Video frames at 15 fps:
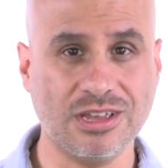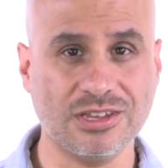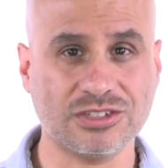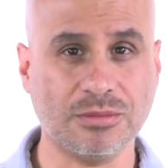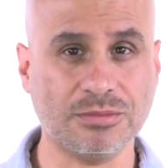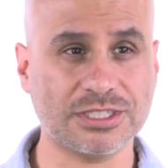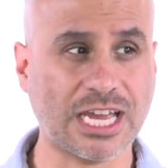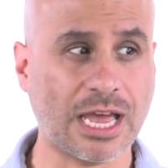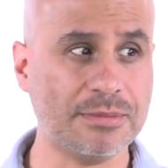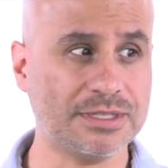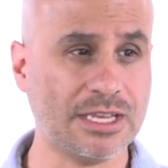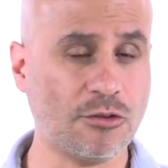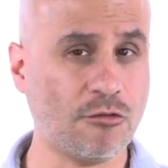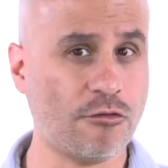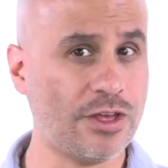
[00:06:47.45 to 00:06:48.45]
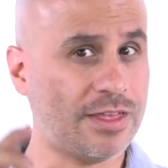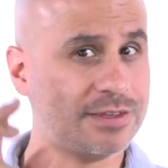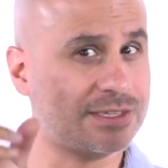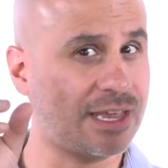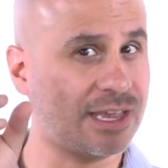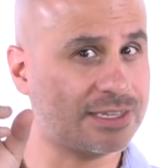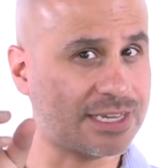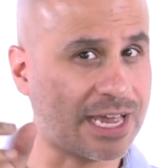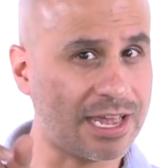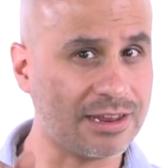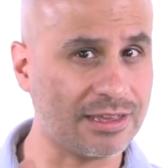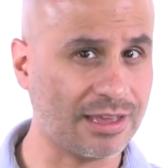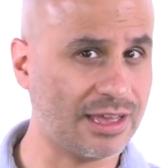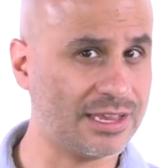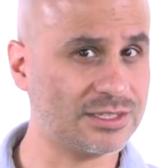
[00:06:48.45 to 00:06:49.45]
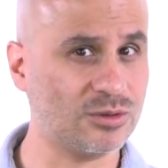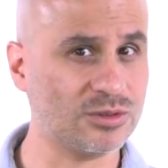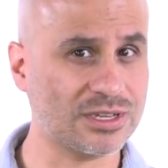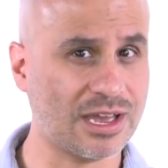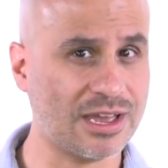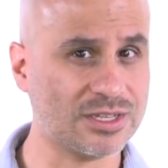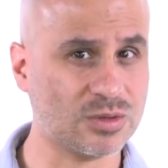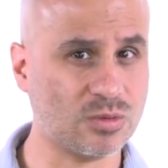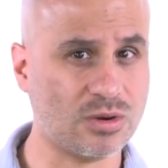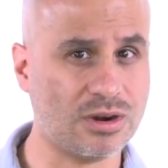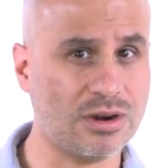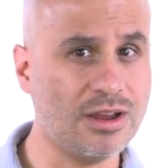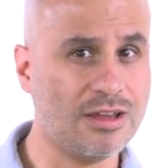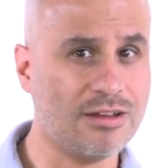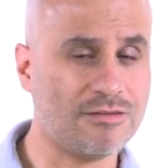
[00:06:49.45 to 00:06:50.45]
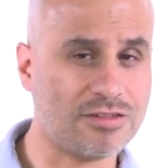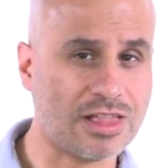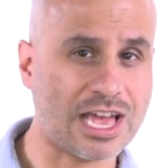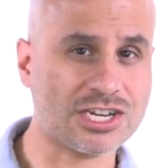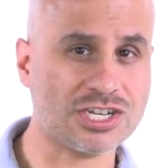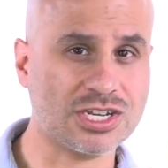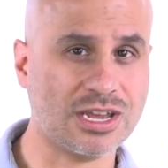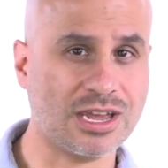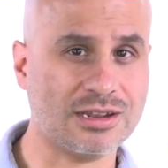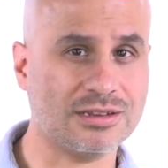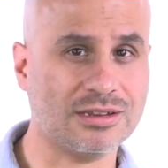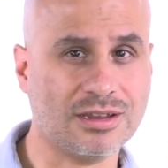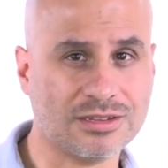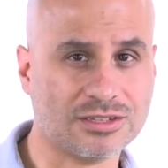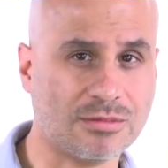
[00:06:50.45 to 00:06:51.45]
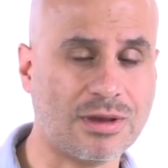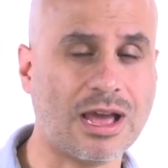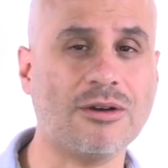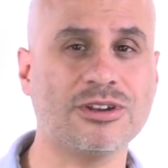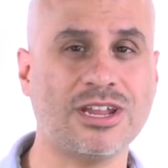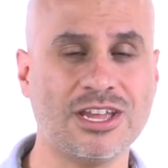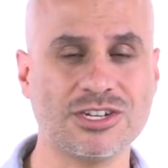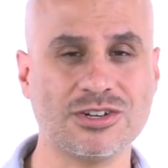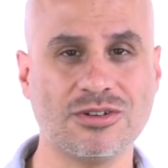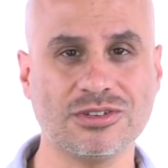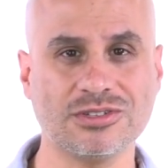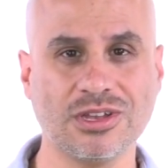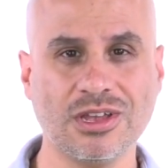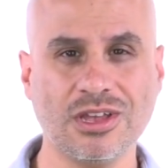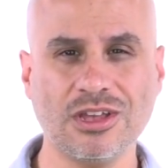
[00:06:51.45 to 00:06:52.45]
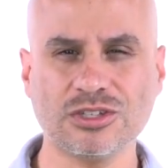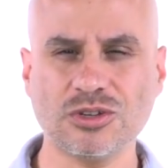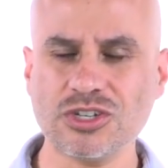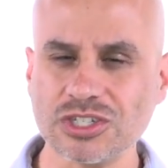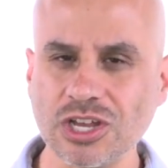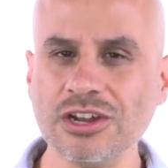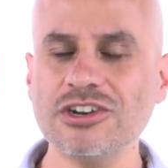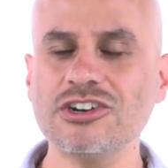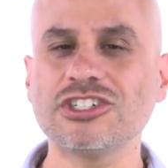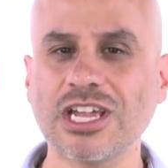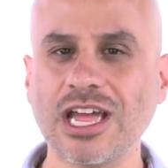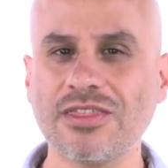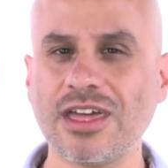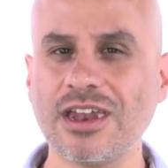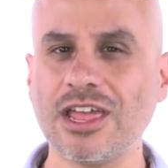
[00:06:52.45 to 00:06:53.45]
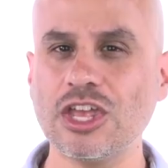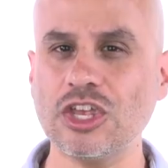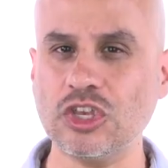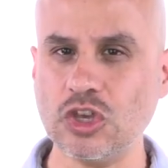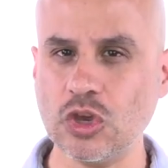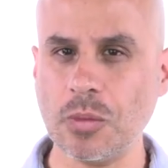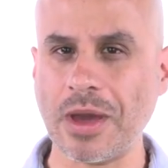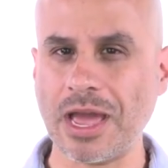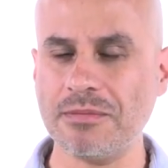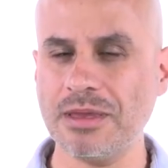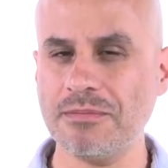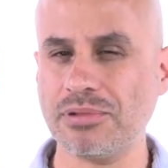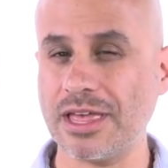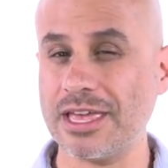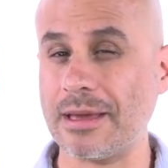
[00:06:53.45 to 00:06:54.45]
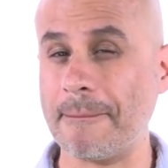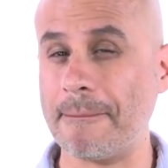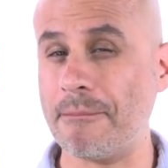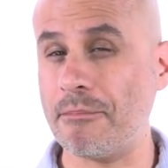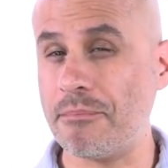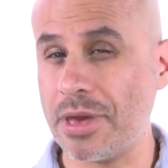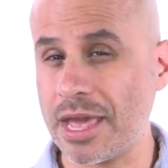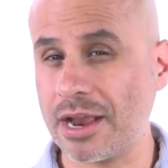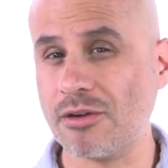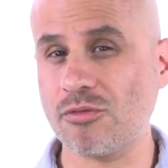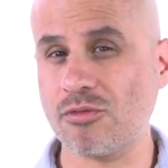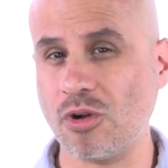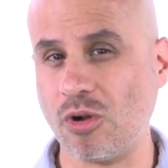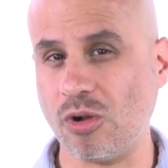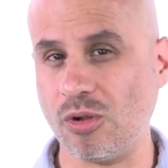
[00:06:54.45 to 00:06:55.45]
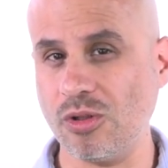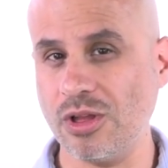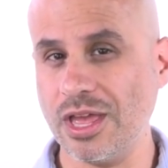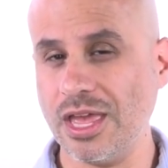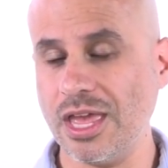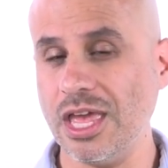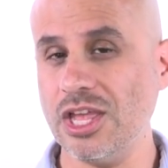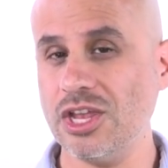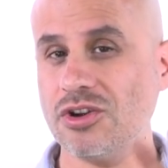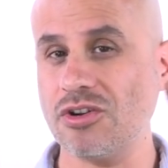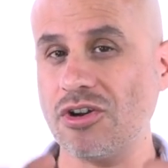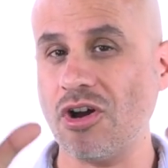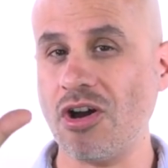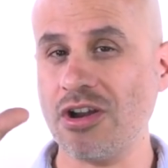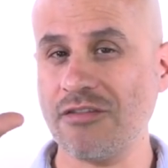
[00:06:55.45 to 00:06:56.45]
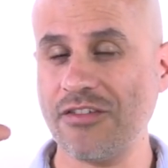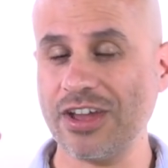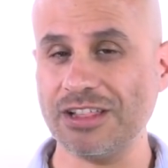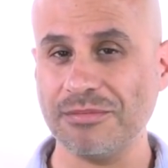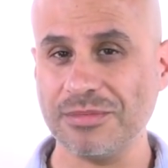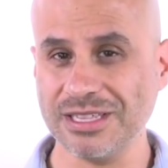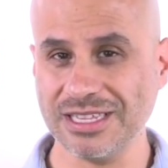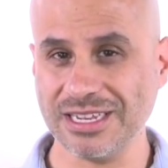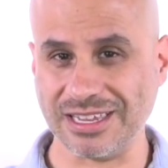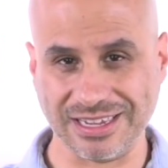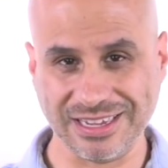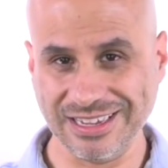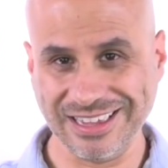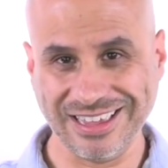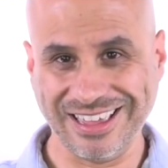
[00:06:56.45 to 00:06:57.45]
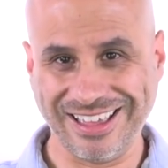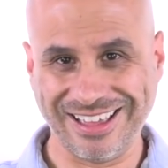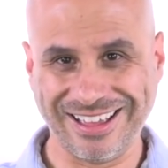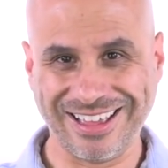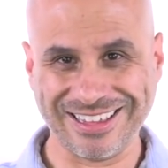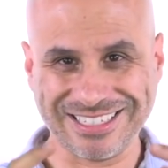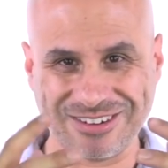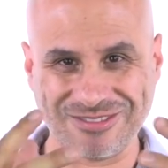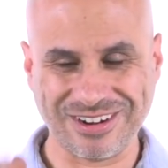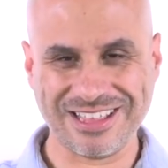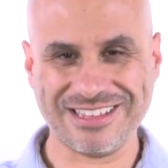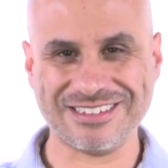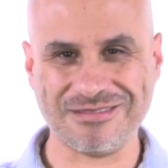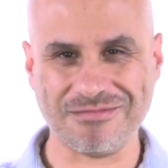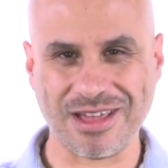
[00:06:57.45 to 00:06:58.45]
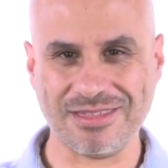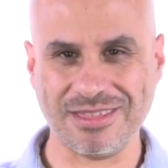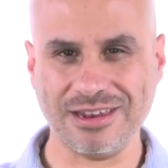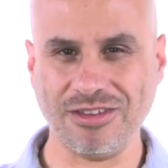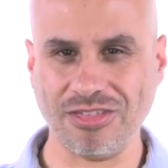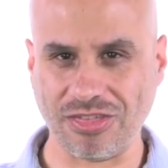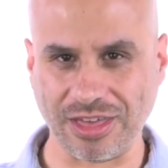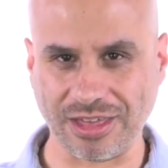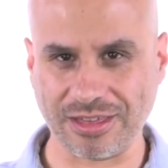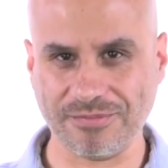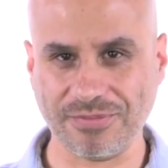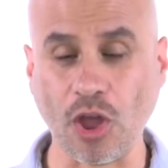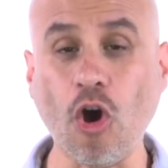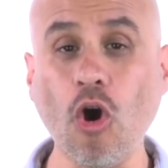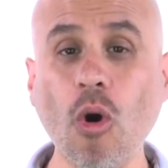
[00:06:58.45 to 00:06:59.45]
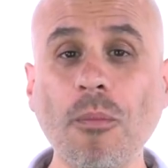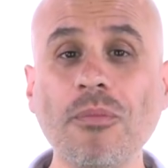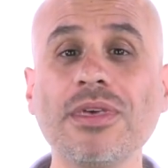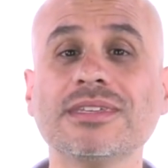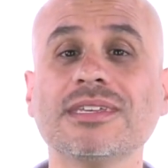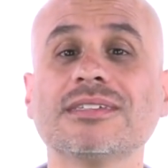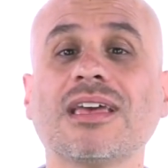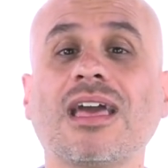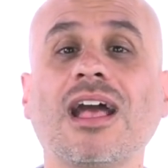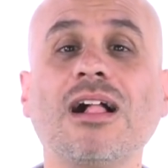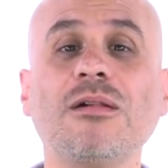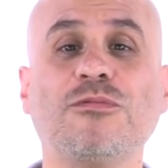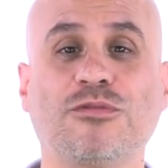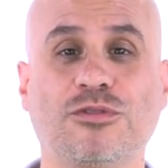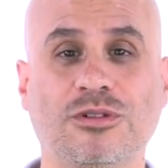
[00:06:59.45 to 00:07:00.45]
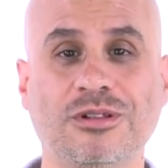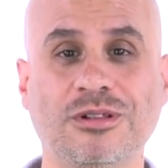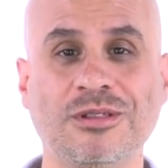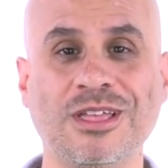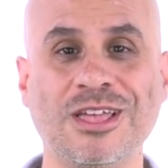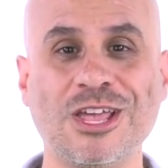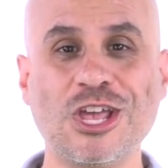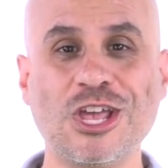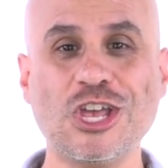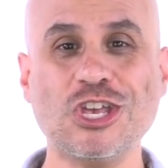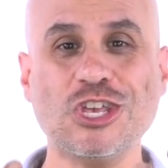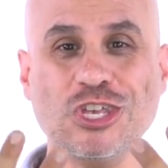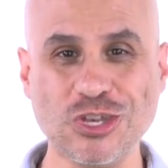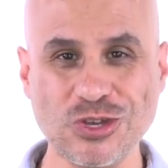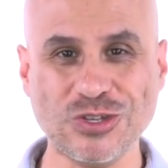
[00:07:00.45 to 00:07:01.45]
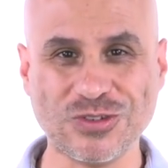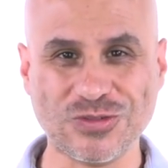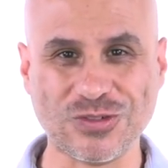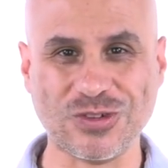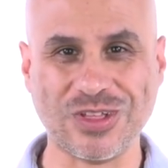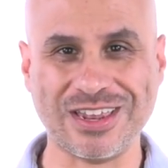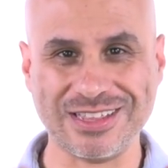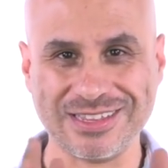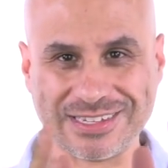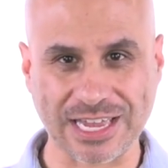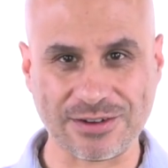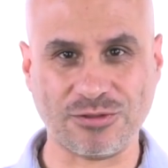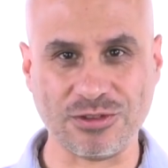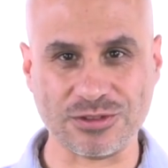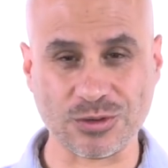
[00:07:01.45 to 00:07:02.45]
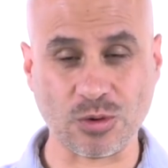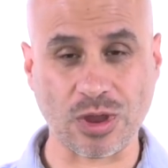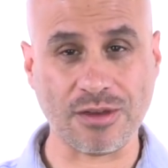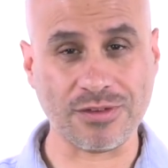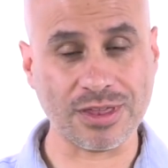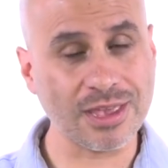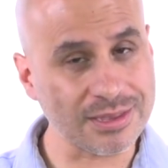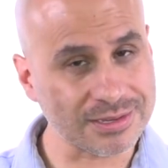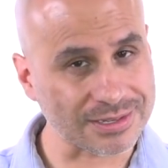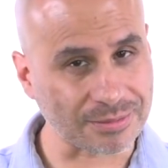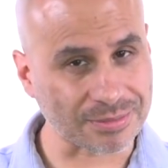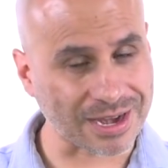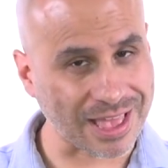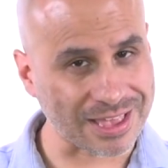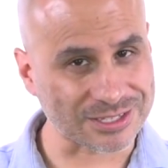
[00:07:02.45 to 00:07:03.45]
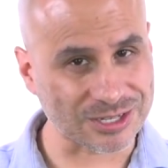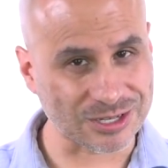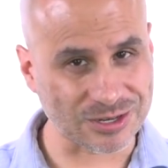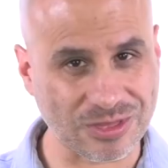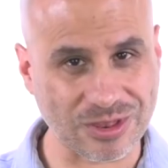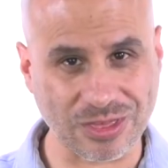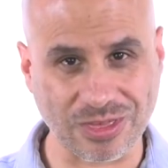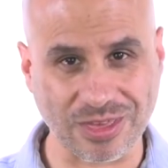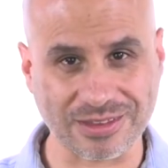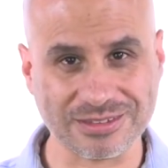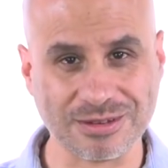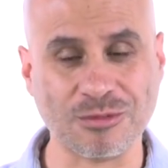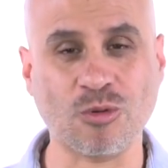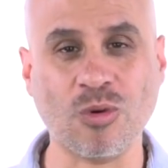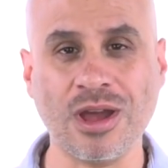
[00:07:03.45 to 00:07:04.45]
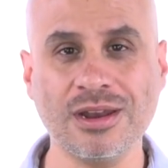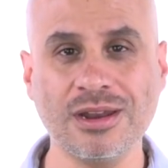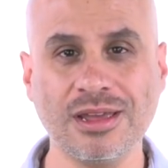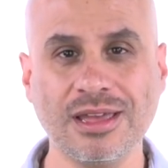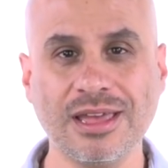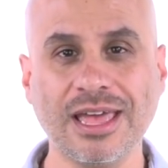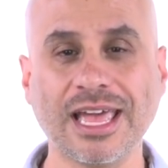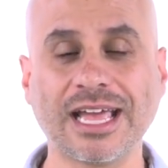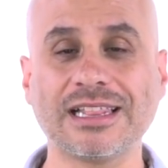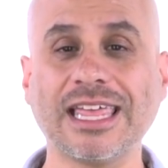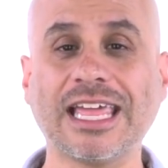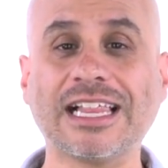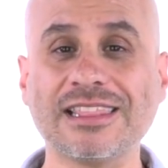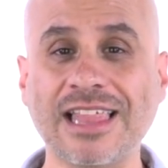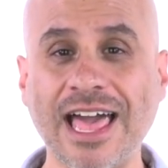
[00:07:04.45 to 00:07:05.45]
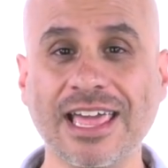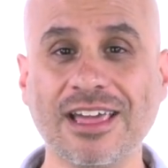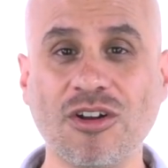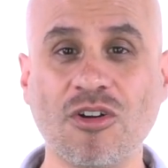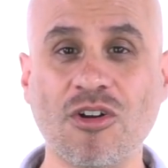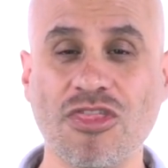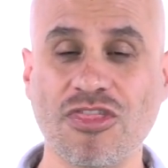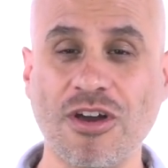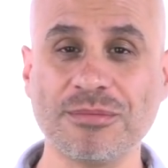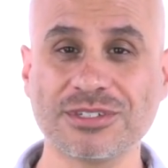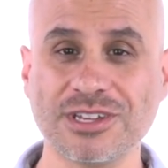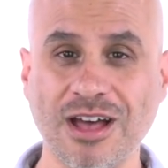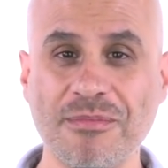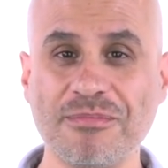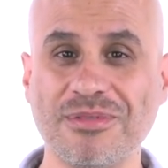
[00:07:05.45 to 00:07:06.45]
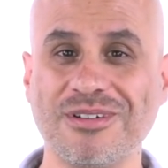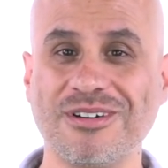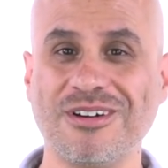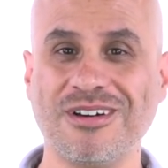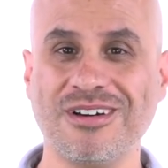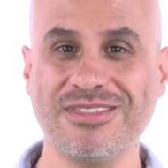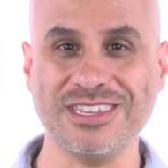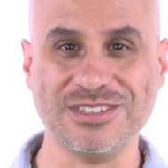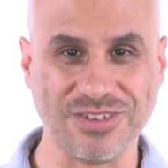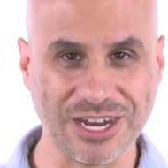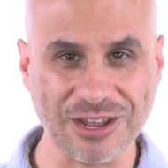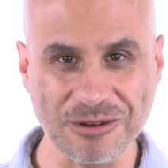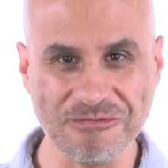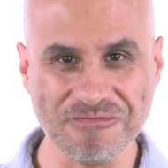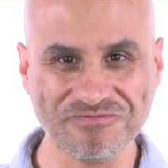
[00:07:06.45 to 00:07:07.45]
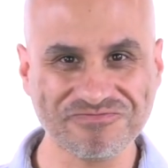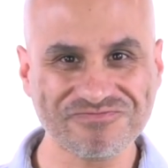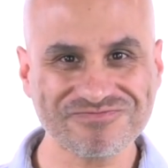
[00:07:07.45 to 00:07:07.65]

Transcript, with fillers: Sometimes they don't feel as exciting as those guys who are flashy and somehow dangerous. So just understand that you might be playing a bigger role in your unavailability uh, as it relates to men than you think. Hope this is helpful, useful, and insightful in some way. If it is, I'm gonna ask do three things. Number one, click like or thumbs up on this video.